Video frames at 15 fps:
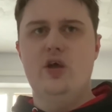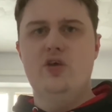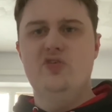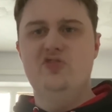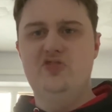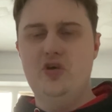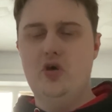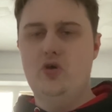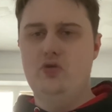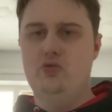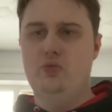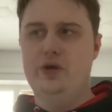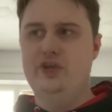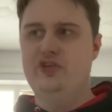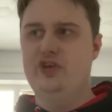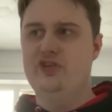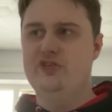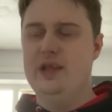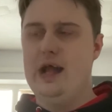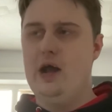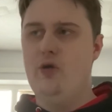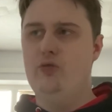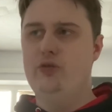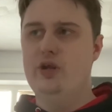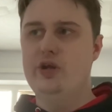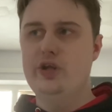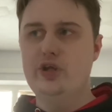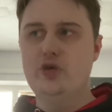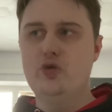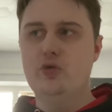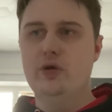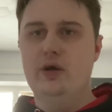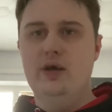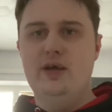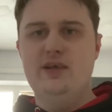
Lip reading: zone, which is now the new